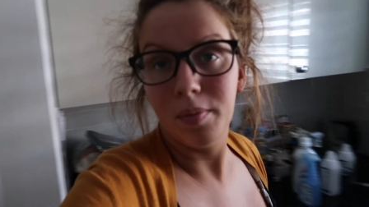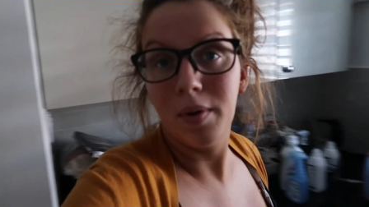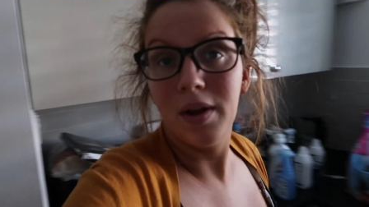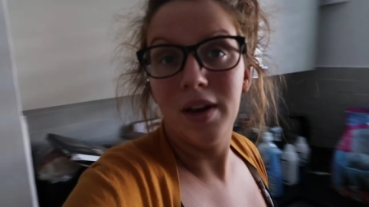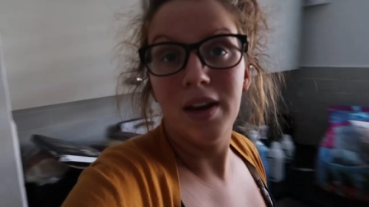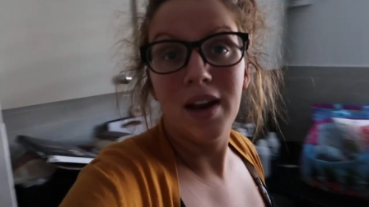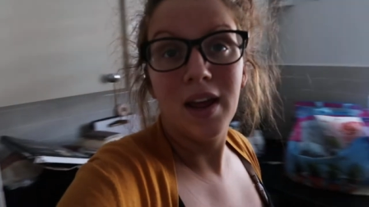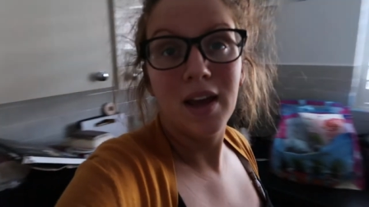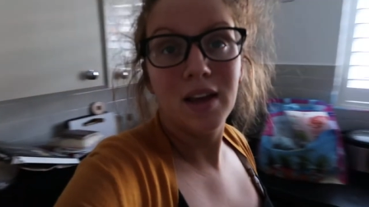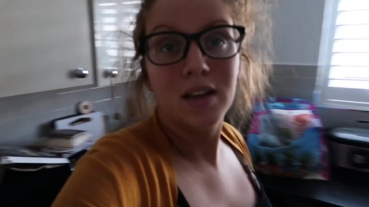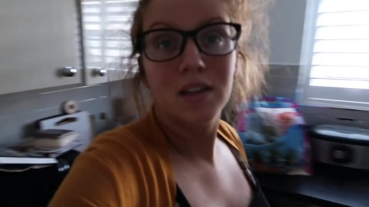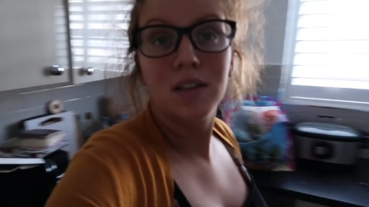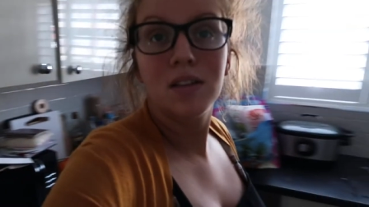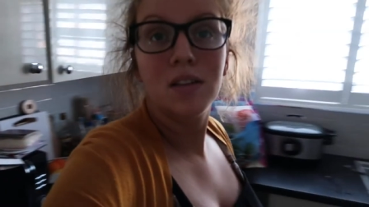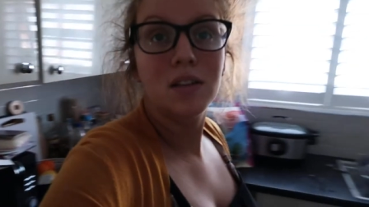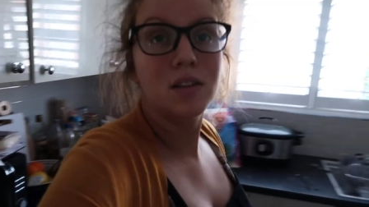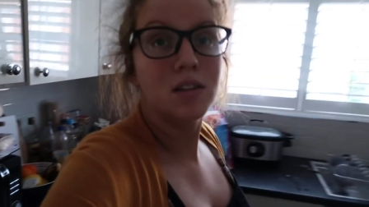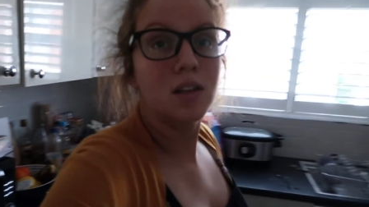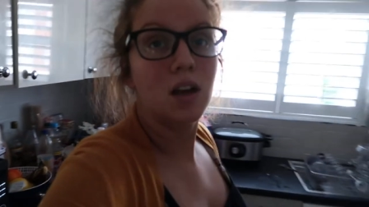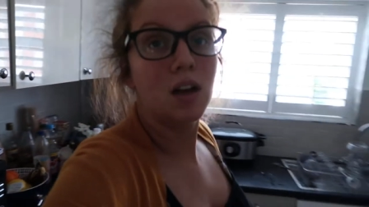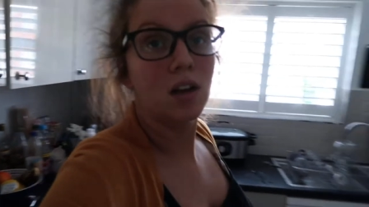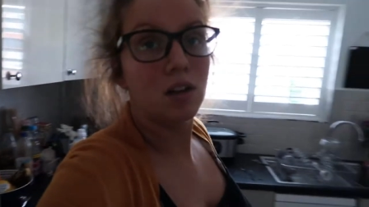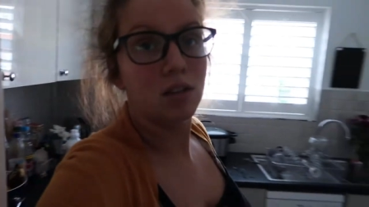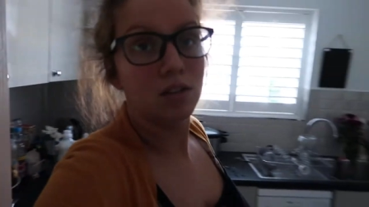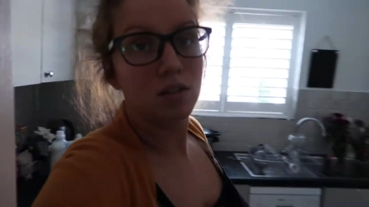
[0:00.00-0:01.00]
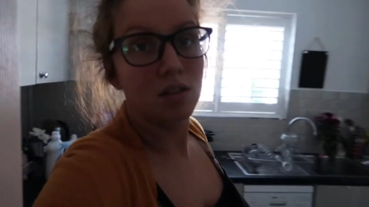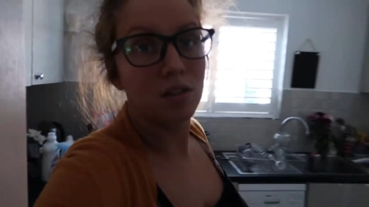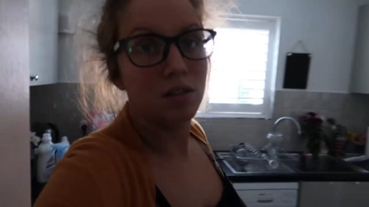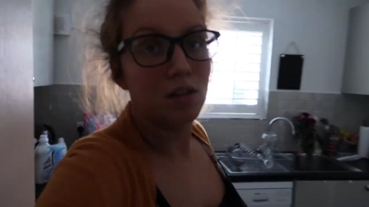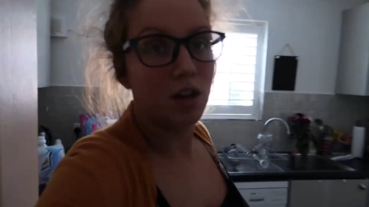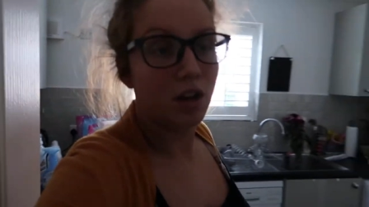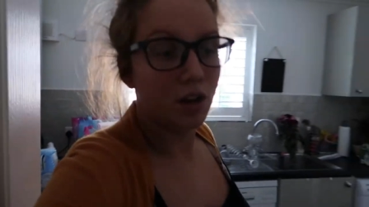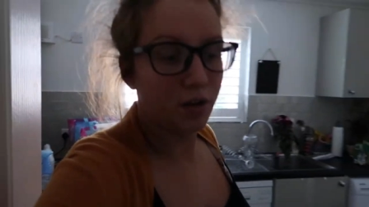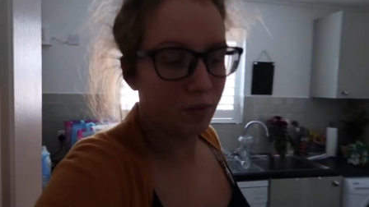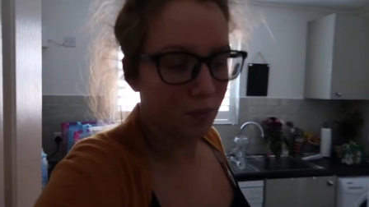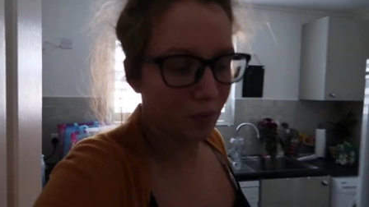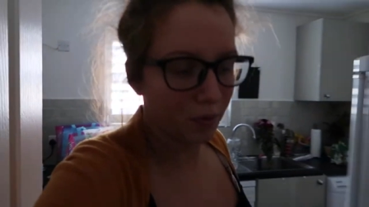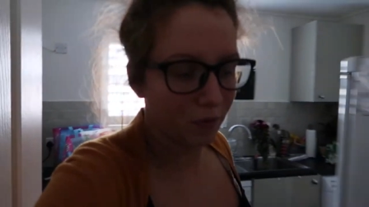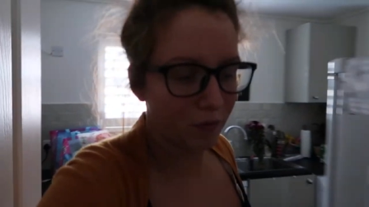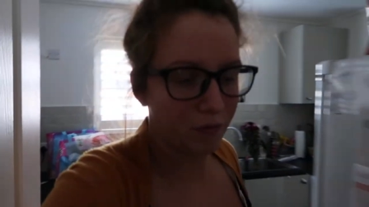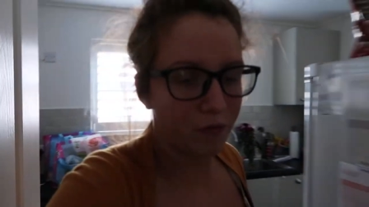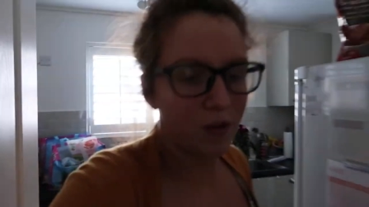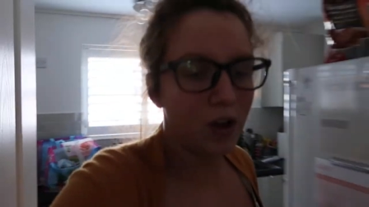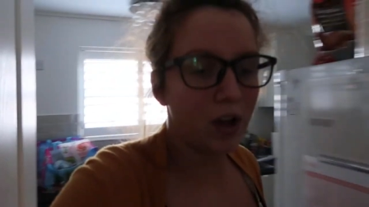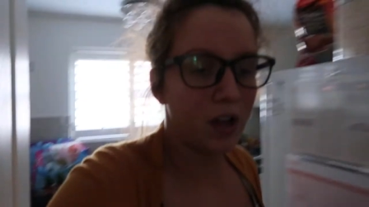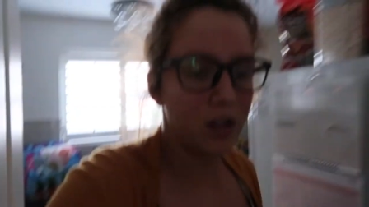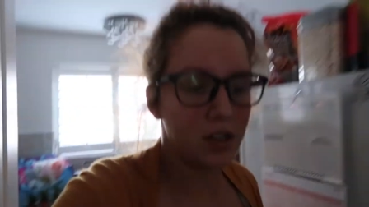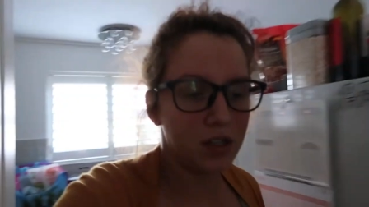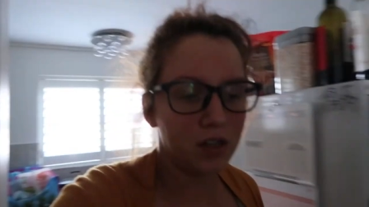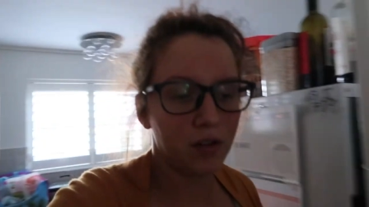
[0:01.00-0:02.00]
my next disaster zone. But
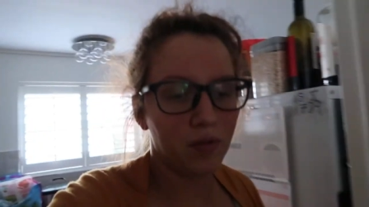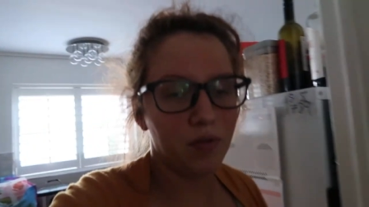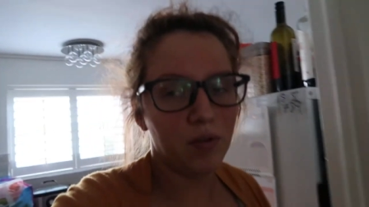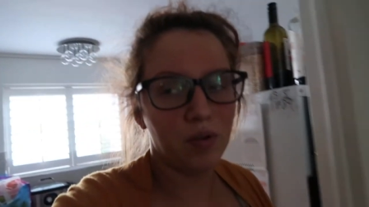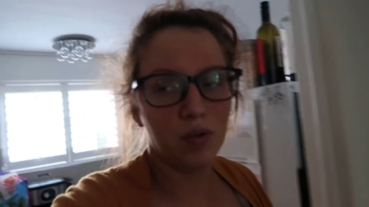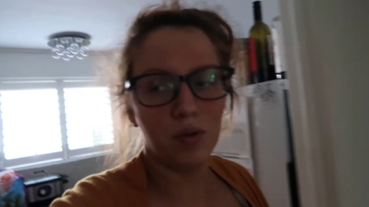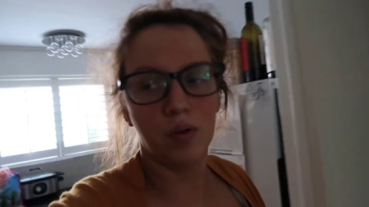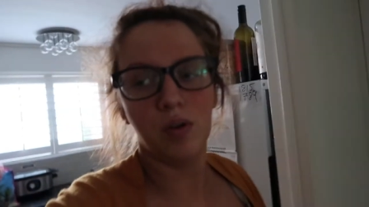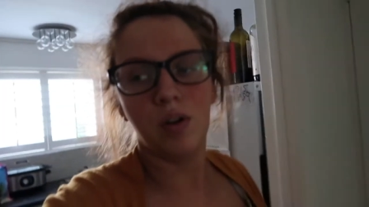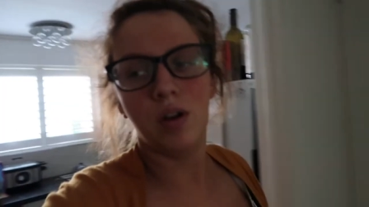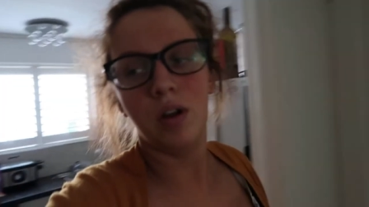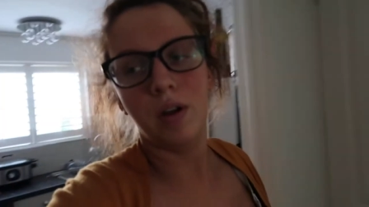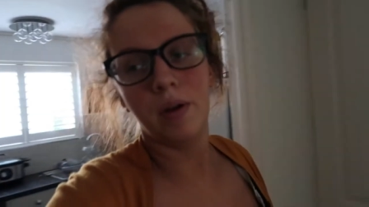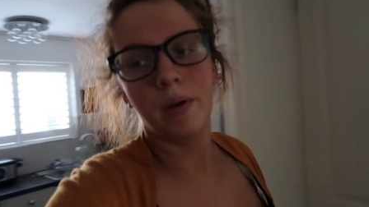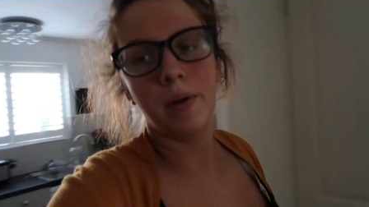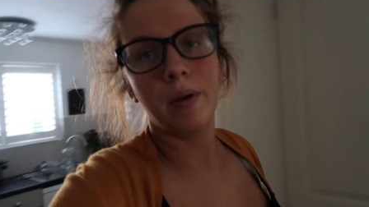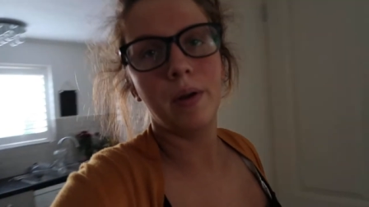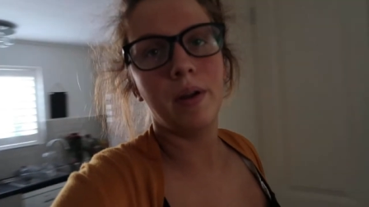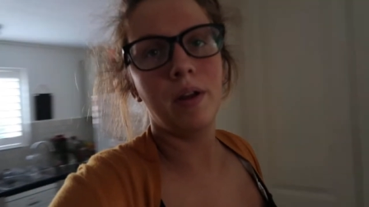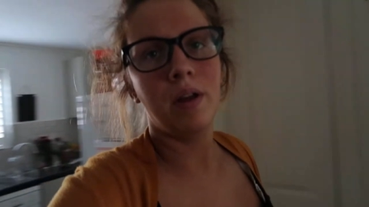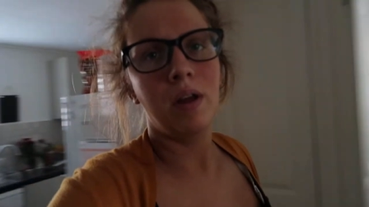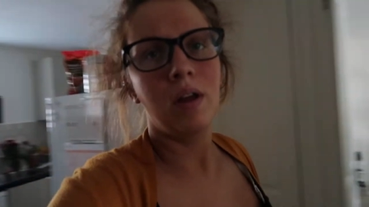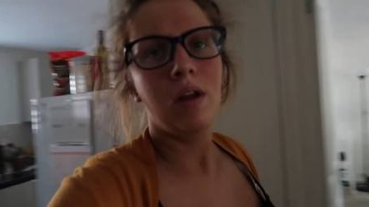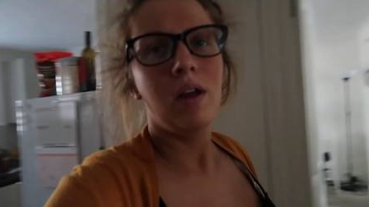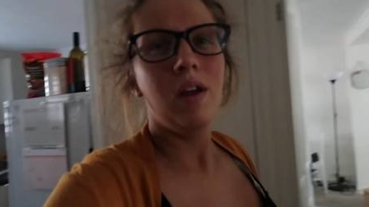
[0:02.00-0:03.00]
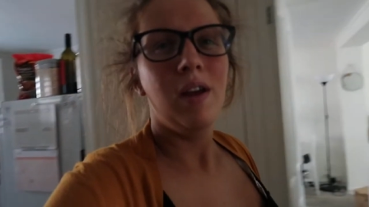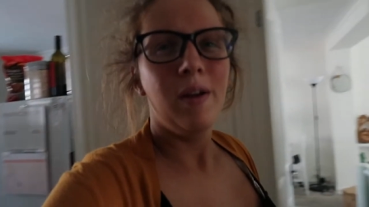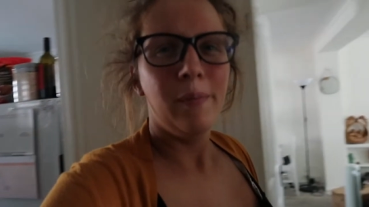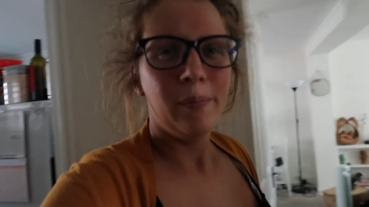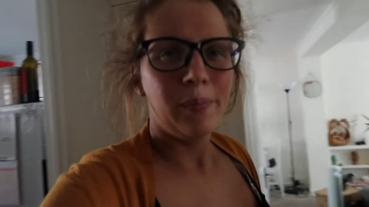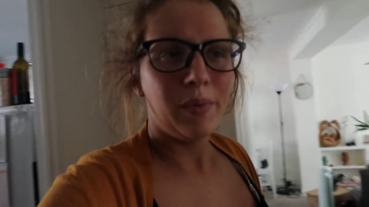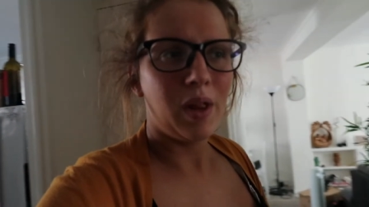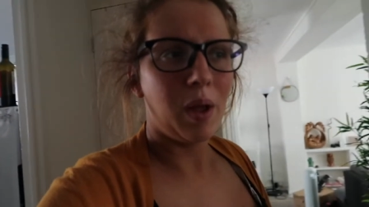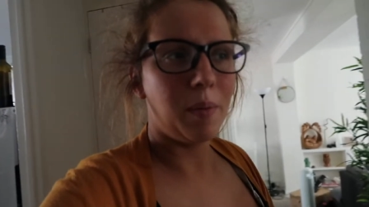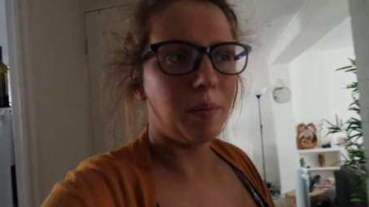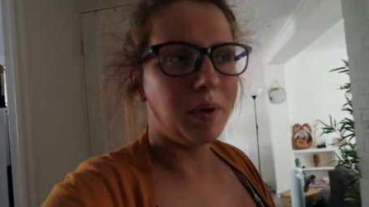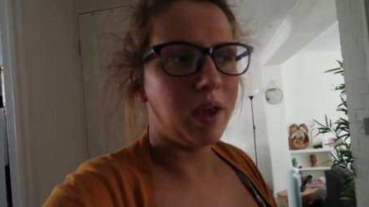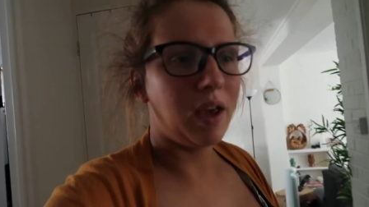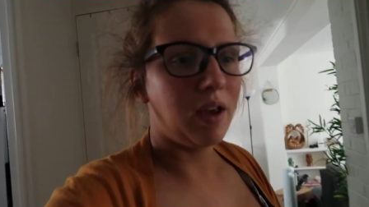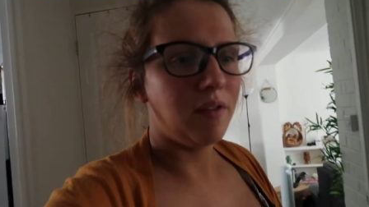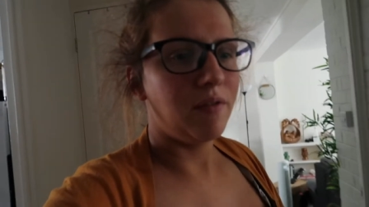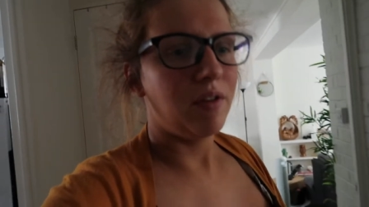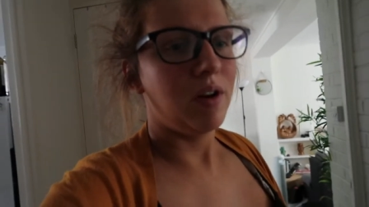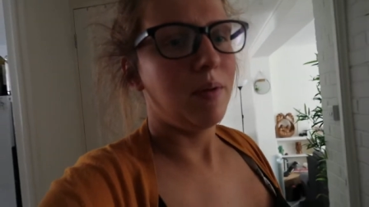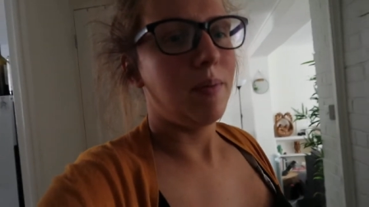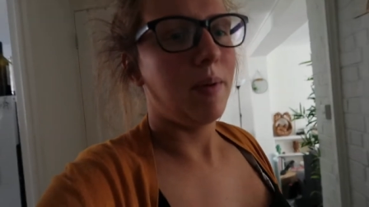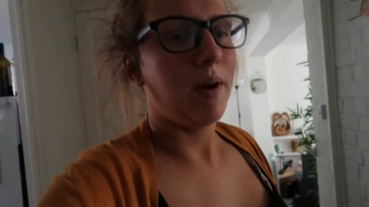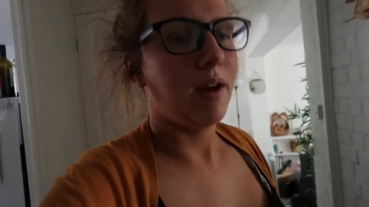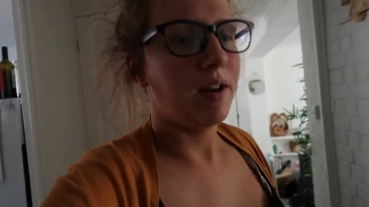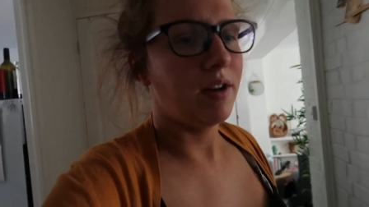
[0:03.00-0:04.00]
first of all, I'm getting
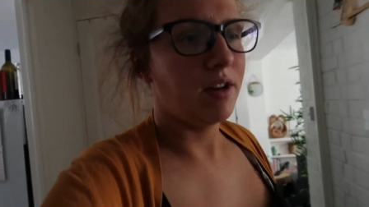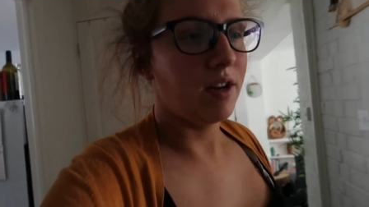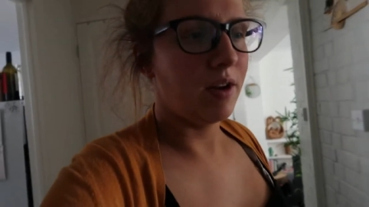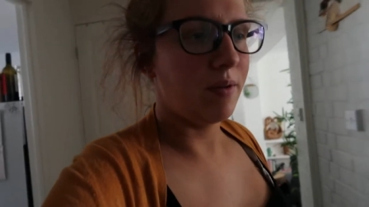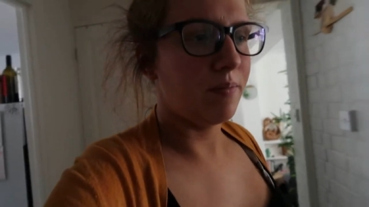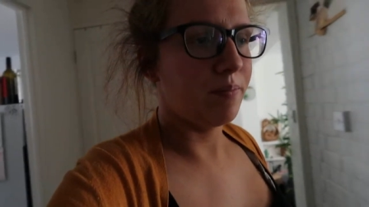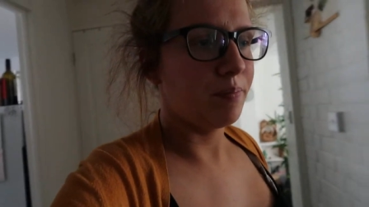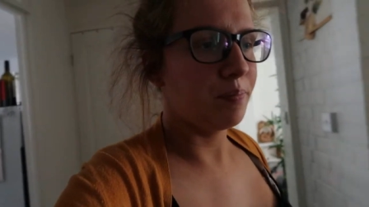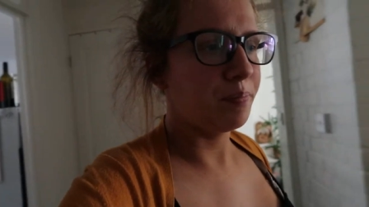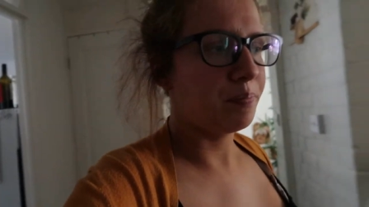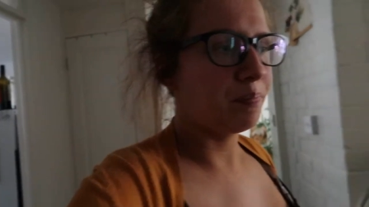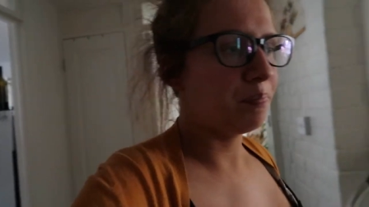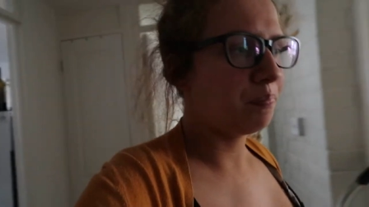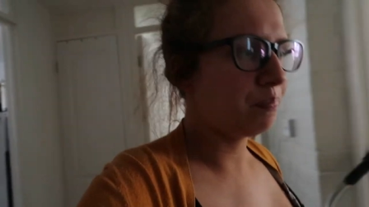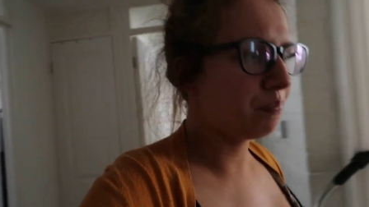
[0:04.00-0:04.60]
really bad um,